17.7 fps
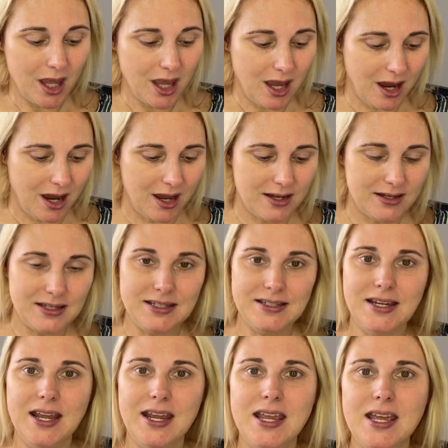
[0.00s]
And
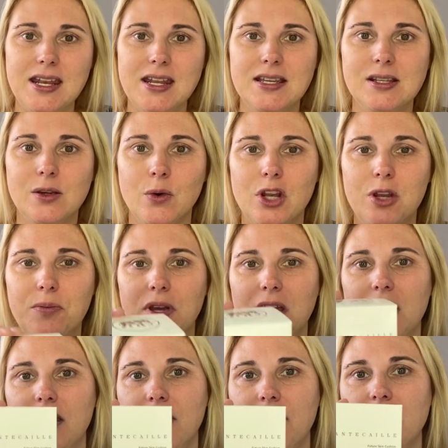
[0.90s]
today it is going to
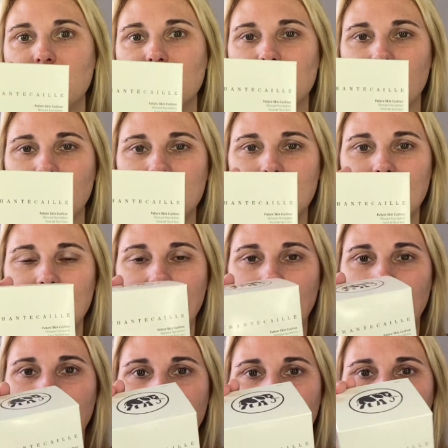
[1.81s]
be the
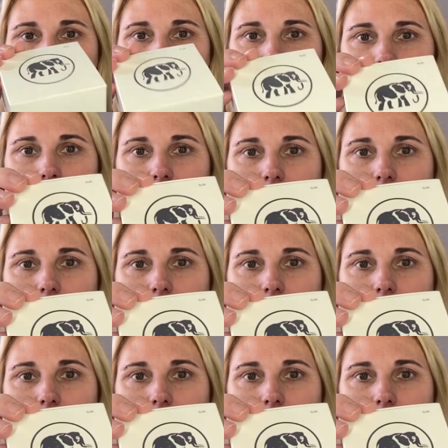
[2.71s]
Chantecaille